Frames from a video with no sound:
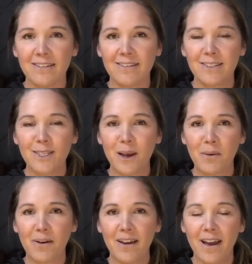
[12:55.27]
So
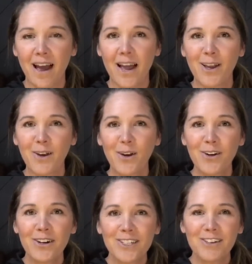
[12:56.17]
I
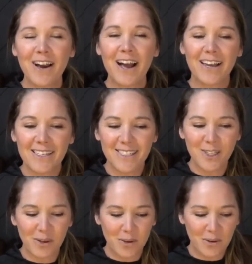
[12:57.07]
encourage you guys
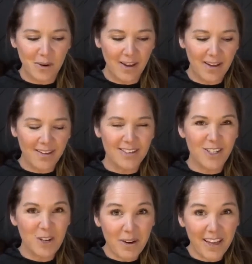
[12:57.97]
to
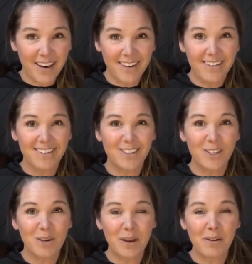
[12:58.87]
do
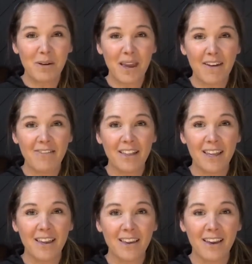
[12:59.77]
it. We have the
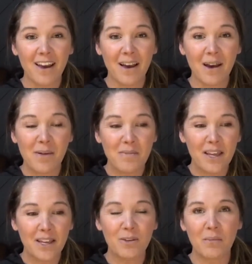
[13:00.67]
link
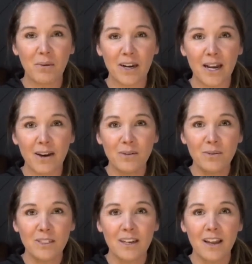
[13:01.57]
that you can print
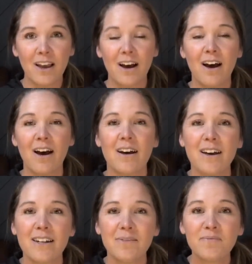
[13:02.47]
out
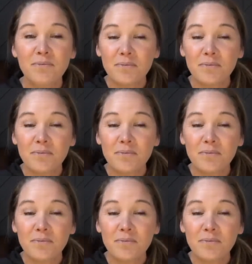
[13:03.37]
on